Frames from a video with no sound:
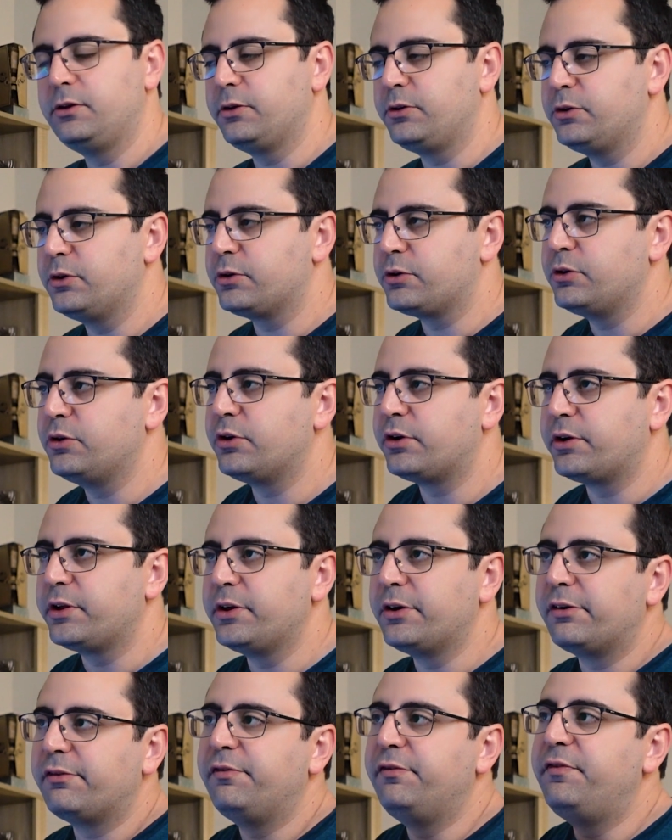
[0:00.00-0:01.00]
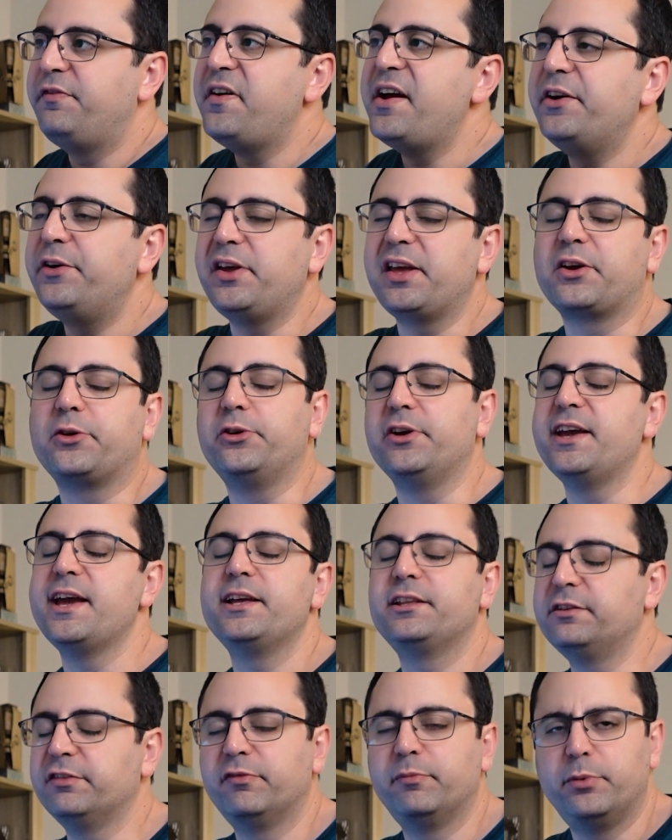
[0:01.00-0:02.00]
you're, you're a very
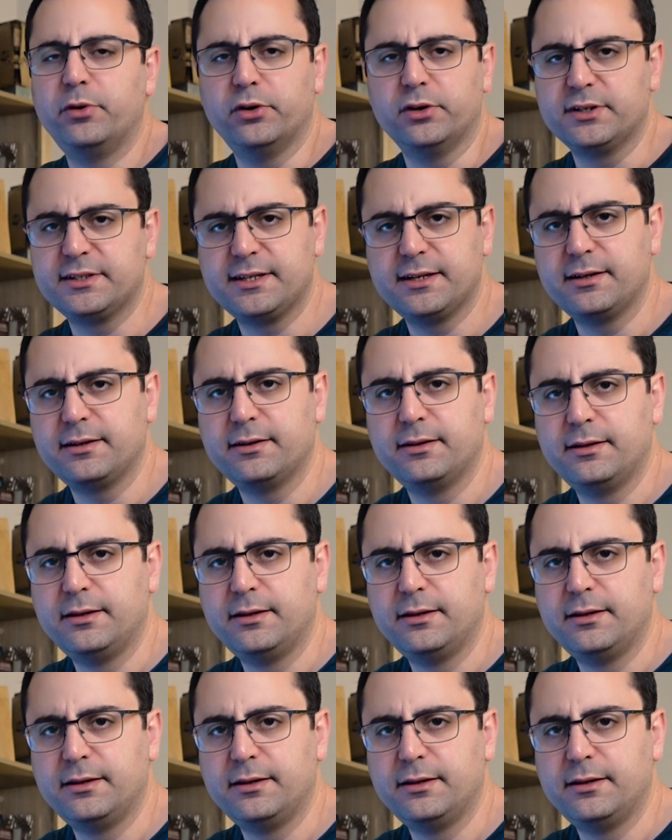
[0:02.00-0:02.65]
creative person.